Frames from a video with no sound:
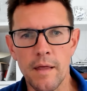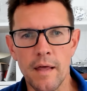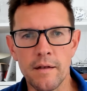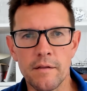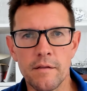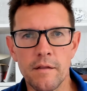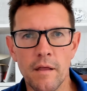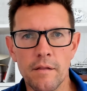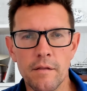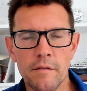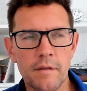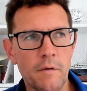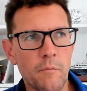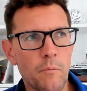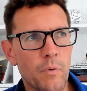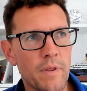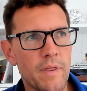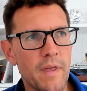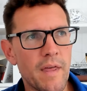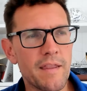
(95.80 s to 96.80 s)
then the other thing
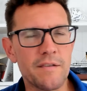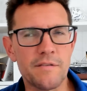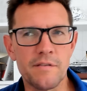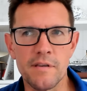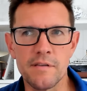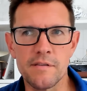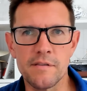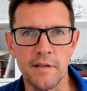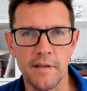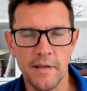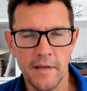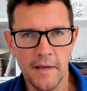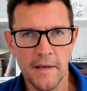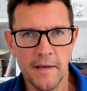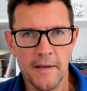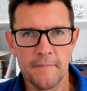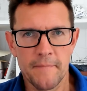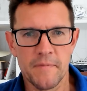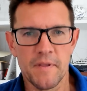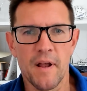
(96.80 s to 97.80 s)
within this is that,
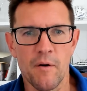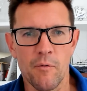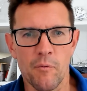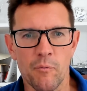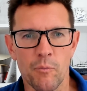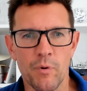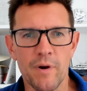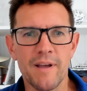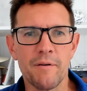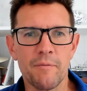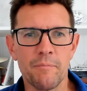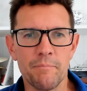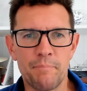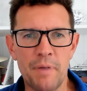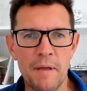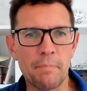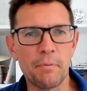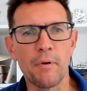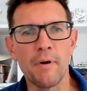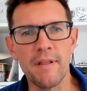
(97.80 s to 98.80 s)
where
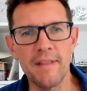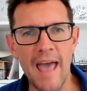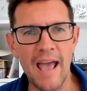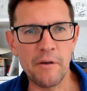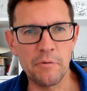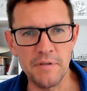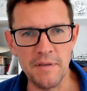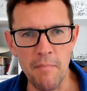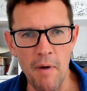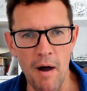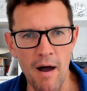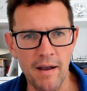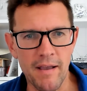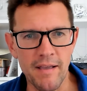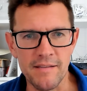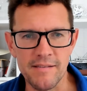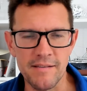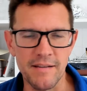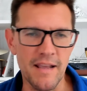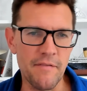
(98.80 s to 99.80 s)
people are in equity
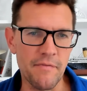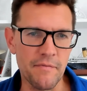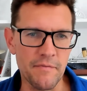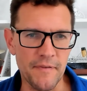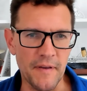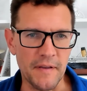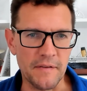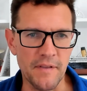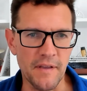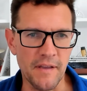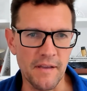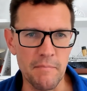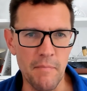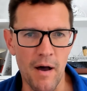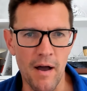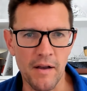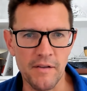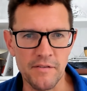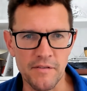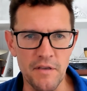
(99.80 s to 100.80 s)
markets and even fixed income
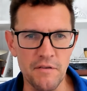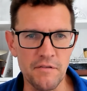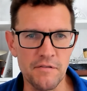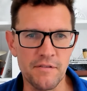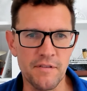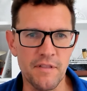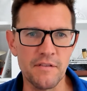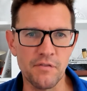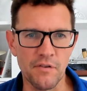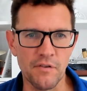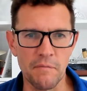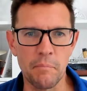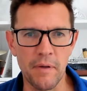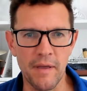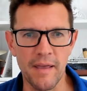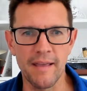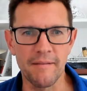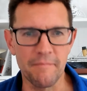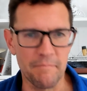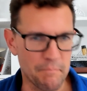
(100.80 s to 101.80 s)
markets are used to the sort of
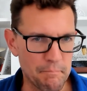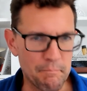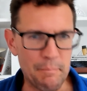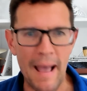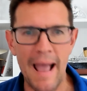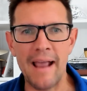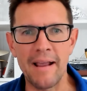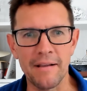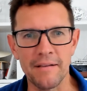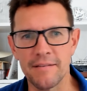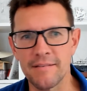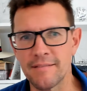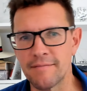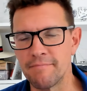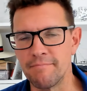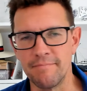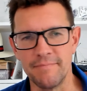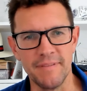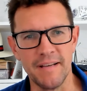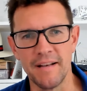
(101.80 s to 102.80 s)
being
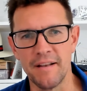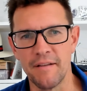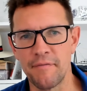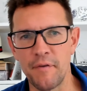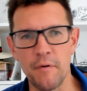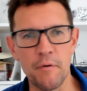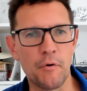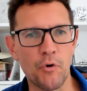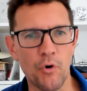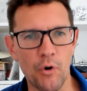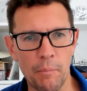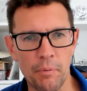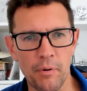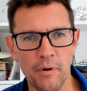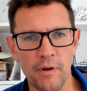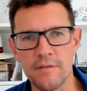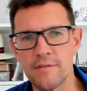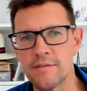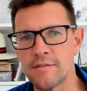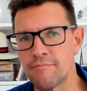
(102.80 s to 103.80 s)
banks and a few
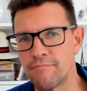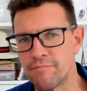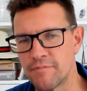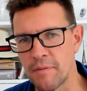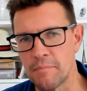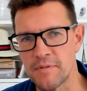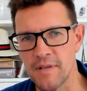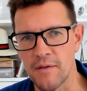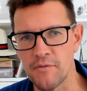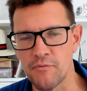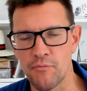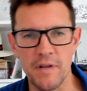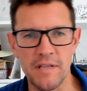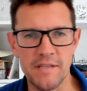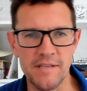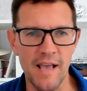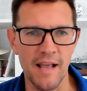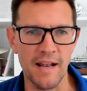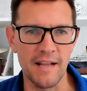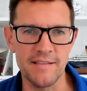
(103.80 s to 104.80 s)
corporates, sometimes
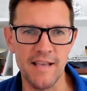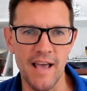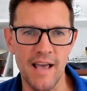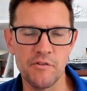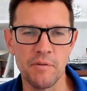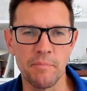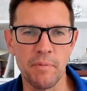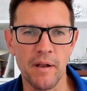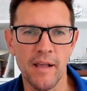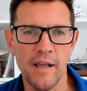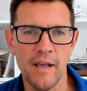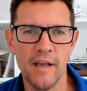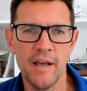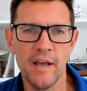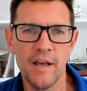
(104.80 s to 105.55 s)
retail, etc. But